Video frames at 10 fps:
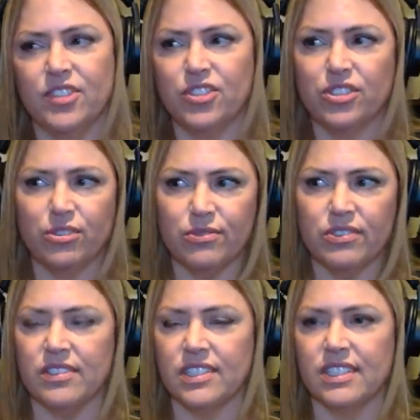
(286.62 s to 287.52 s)

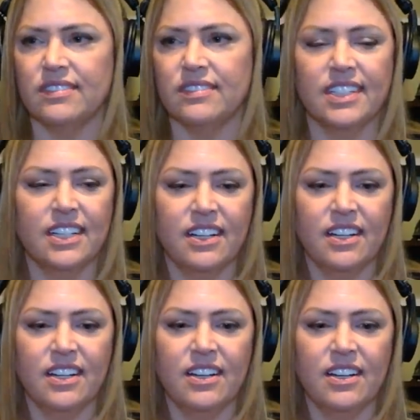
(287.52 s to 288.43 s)
students and
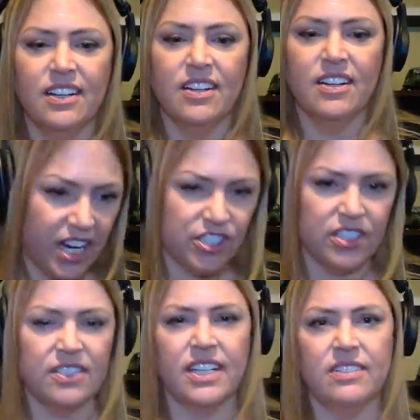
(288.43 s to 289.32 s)
saw
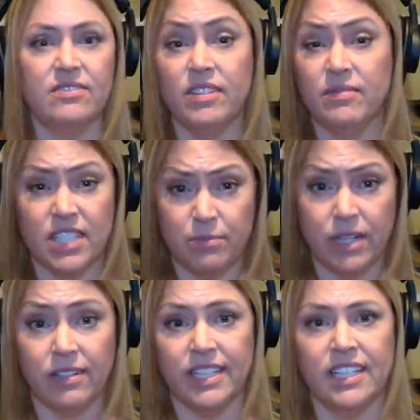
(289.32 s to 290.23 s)
patients, and they did
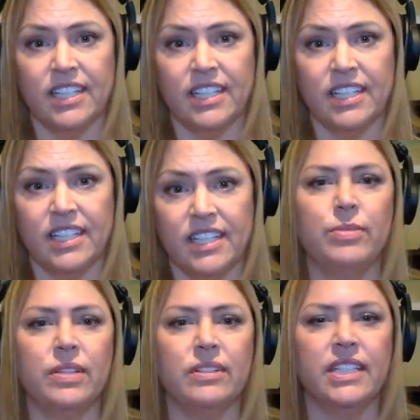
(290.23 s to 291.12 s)
billing, incident
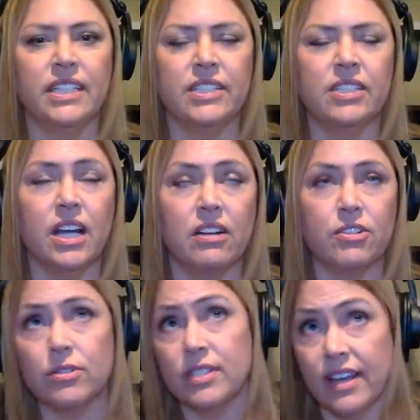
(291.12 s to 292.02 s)
to billing, and I
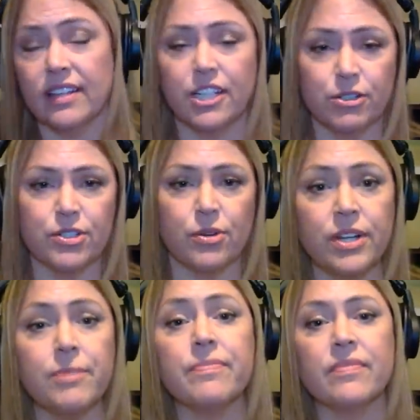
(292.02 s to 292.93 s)
also did that in
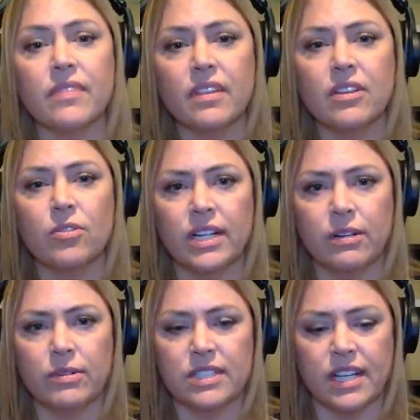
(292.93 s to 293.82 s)
Arizona when
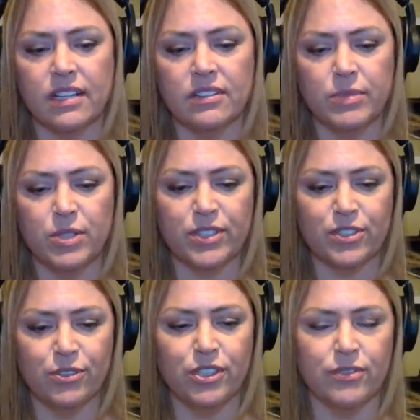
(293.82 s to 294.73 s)
I oh. was at
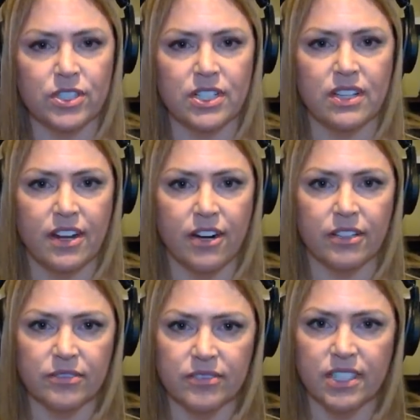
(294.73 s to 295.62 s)
Midwestern University
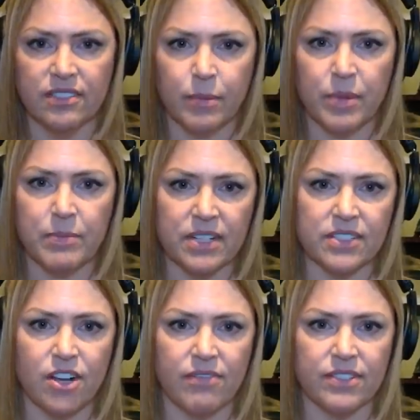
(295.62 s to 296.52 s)
there in a family
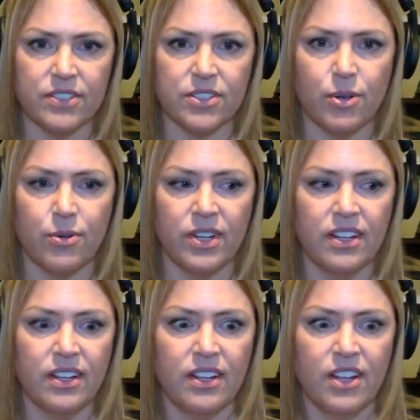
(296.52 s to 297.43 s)
medicine office. So
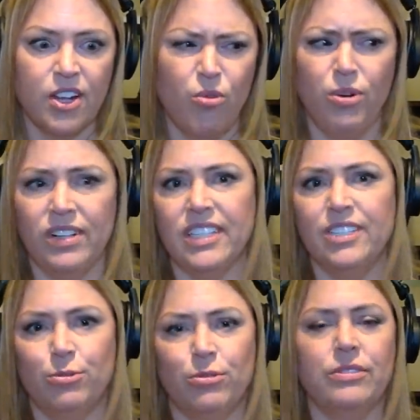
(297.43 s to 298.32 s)

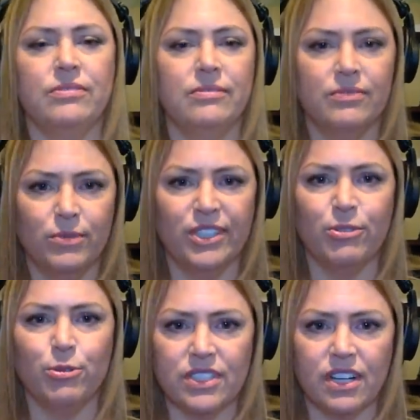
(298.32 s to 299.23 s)
really cool really
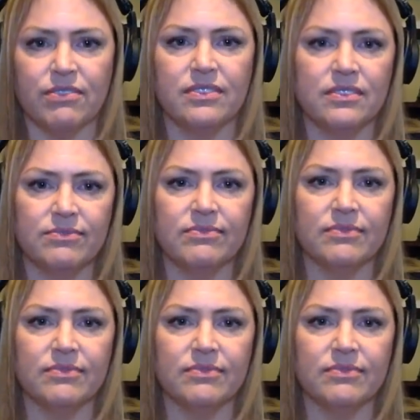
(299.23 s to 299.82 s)
cool stuff.